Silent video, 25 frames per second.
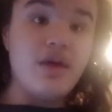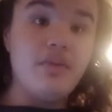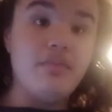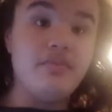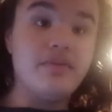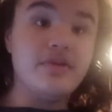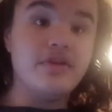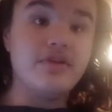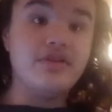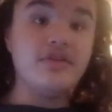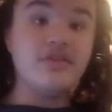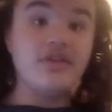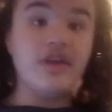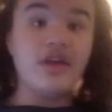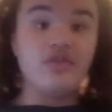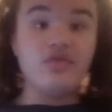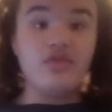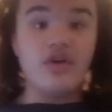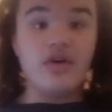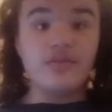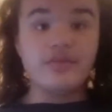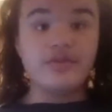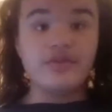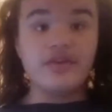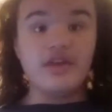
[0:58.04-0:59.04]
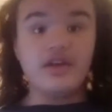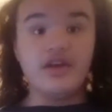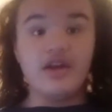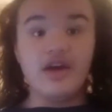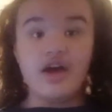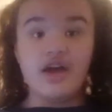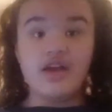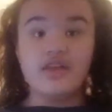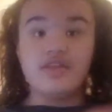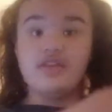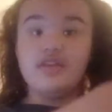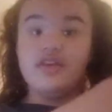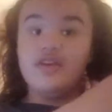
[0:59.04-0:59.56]
but that's why I'm standing
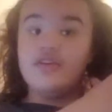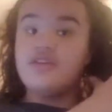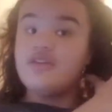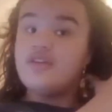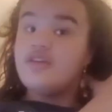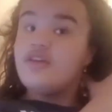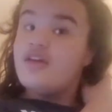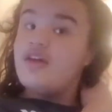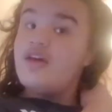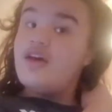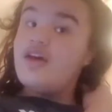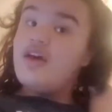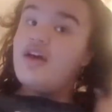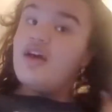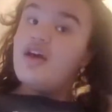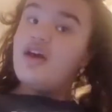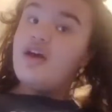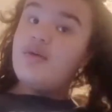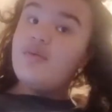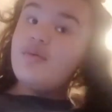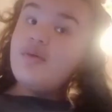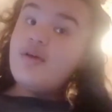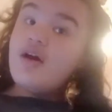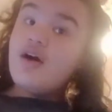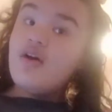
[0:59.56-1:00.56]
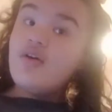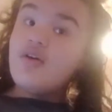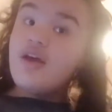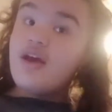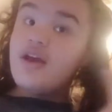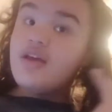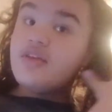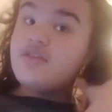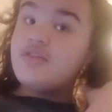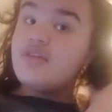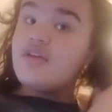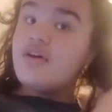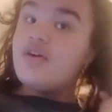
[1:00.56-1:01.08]
like this. Yeah, okay.
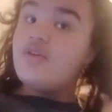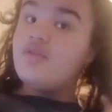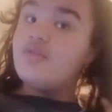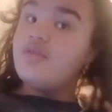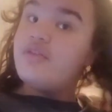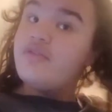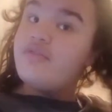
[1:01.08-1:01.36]
So the